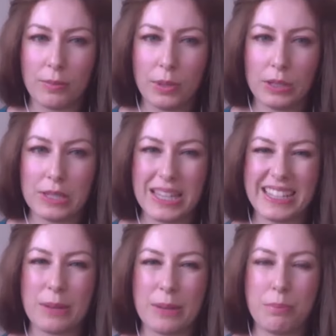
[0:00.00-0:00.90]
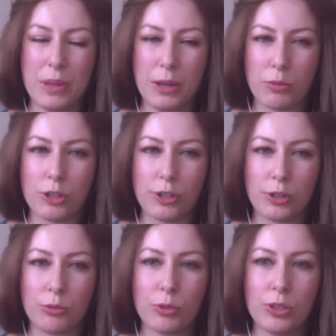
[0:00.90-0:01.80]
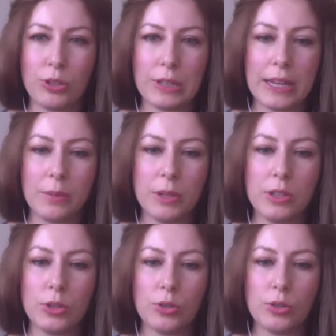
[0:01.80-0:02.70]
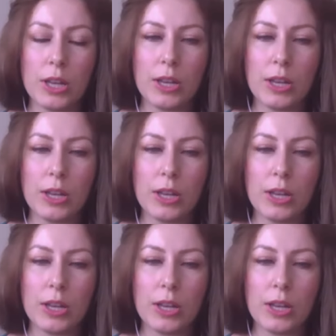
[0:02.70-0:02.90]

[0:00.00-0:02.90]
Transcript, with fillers: Because that's a big word, or would you like me to